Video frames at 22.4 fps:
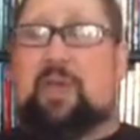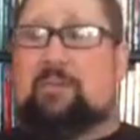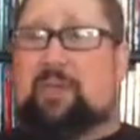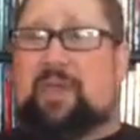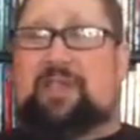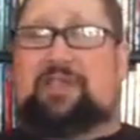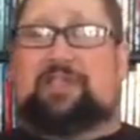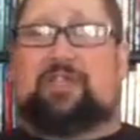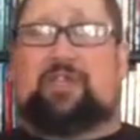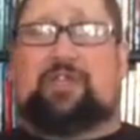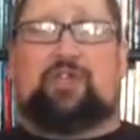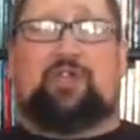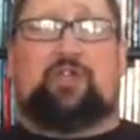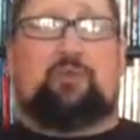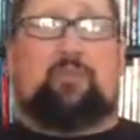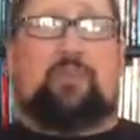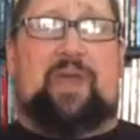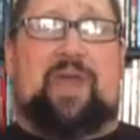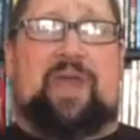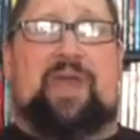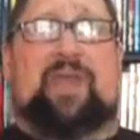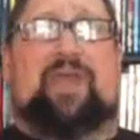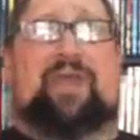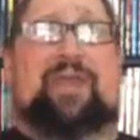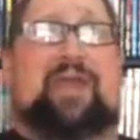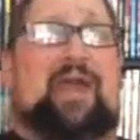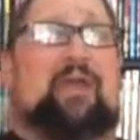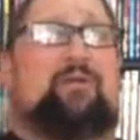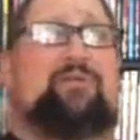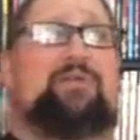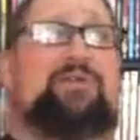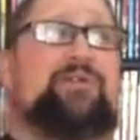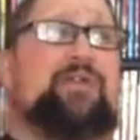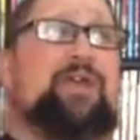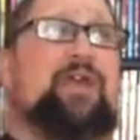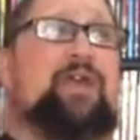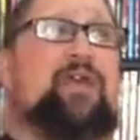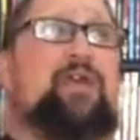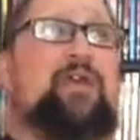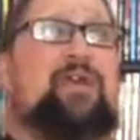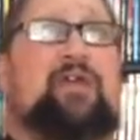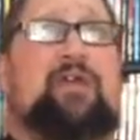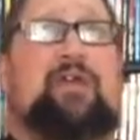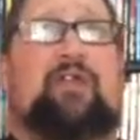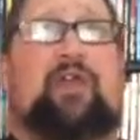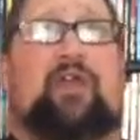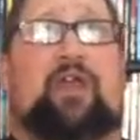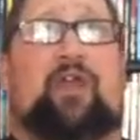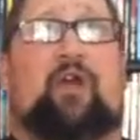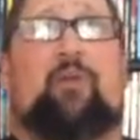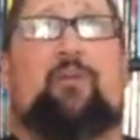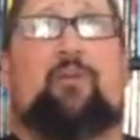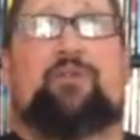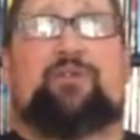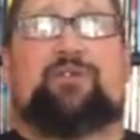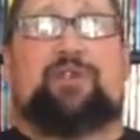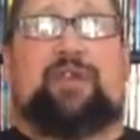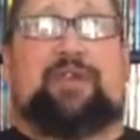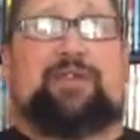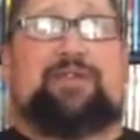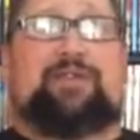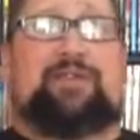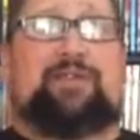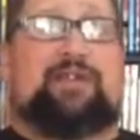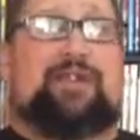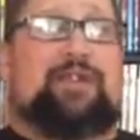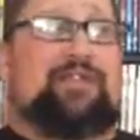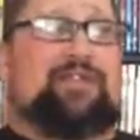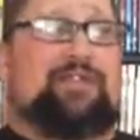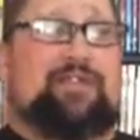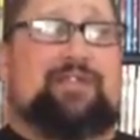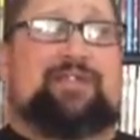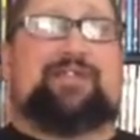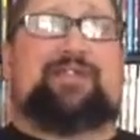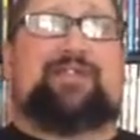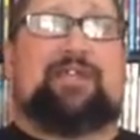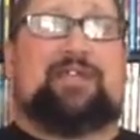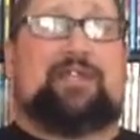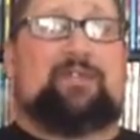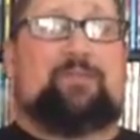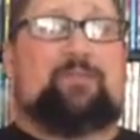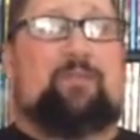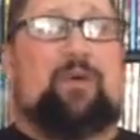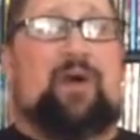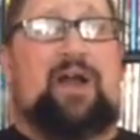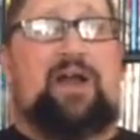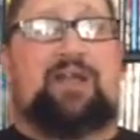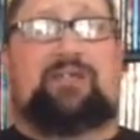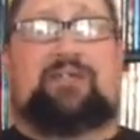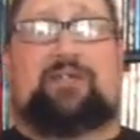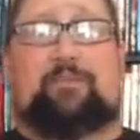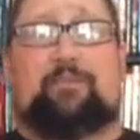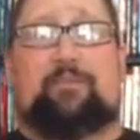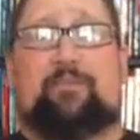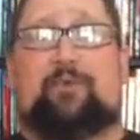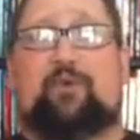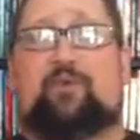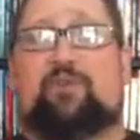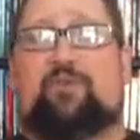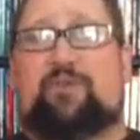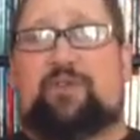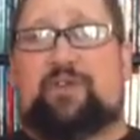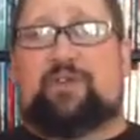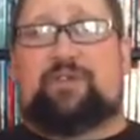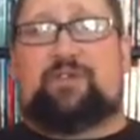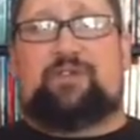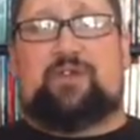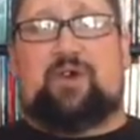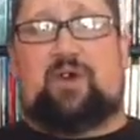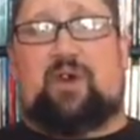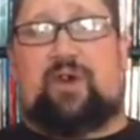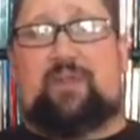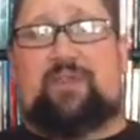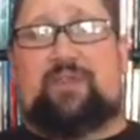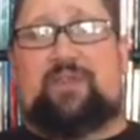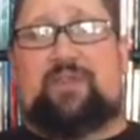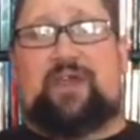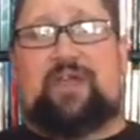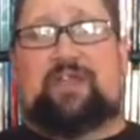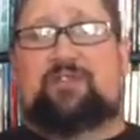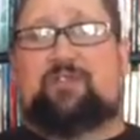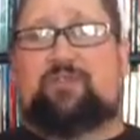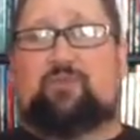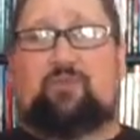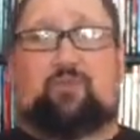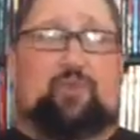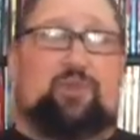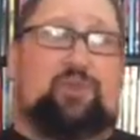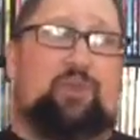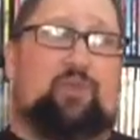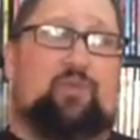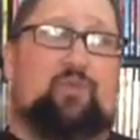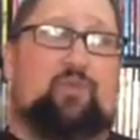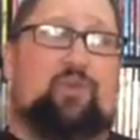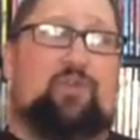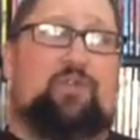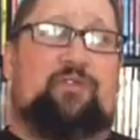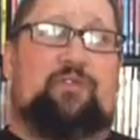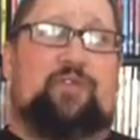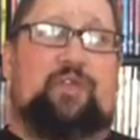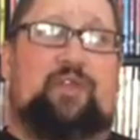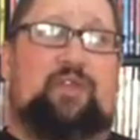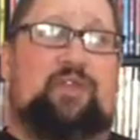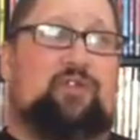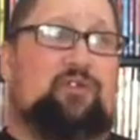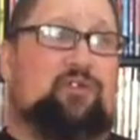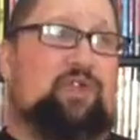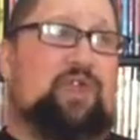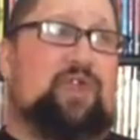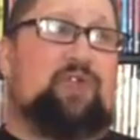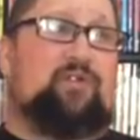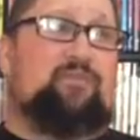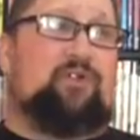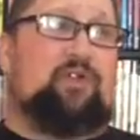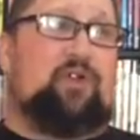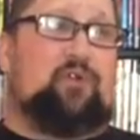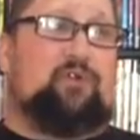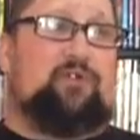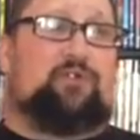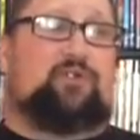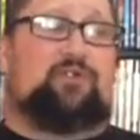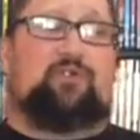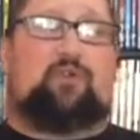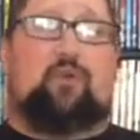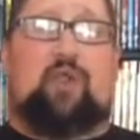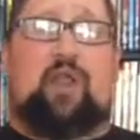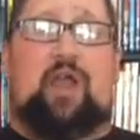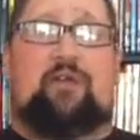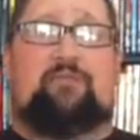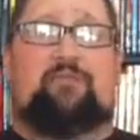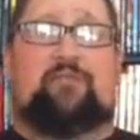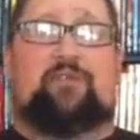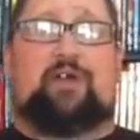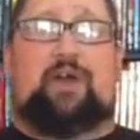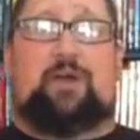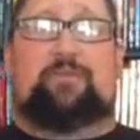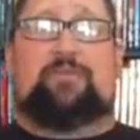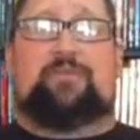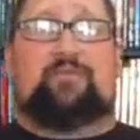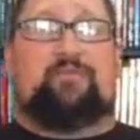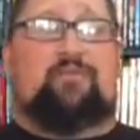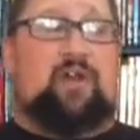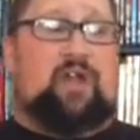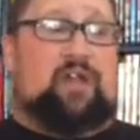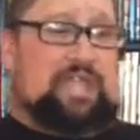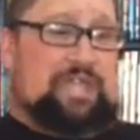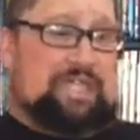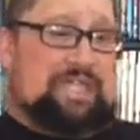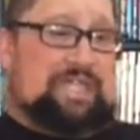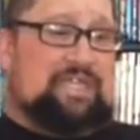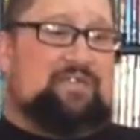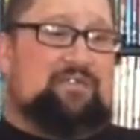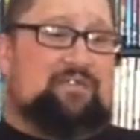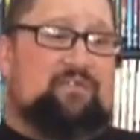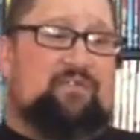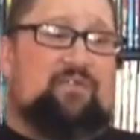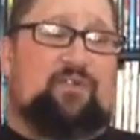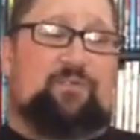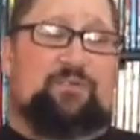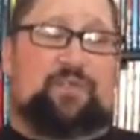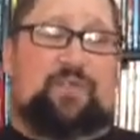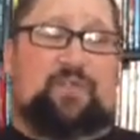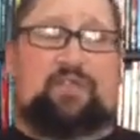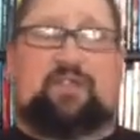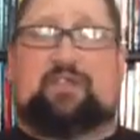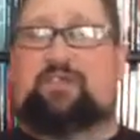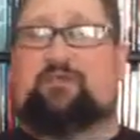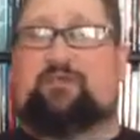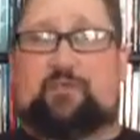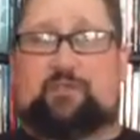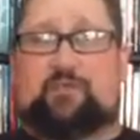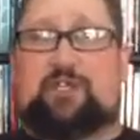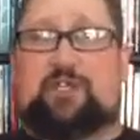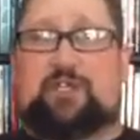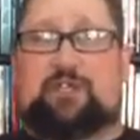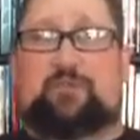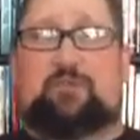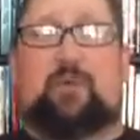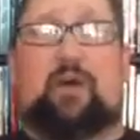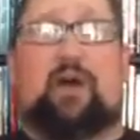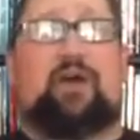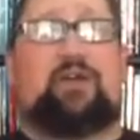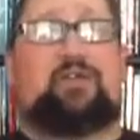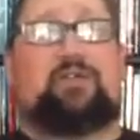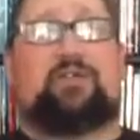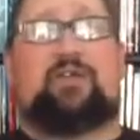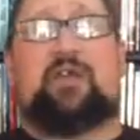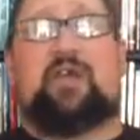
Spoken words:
Basically, you're paying, I would say, like almost like it's like $6 a movie. So I mean, that's really worth it. You can't even go to the store half the times and find decent films like this for $6.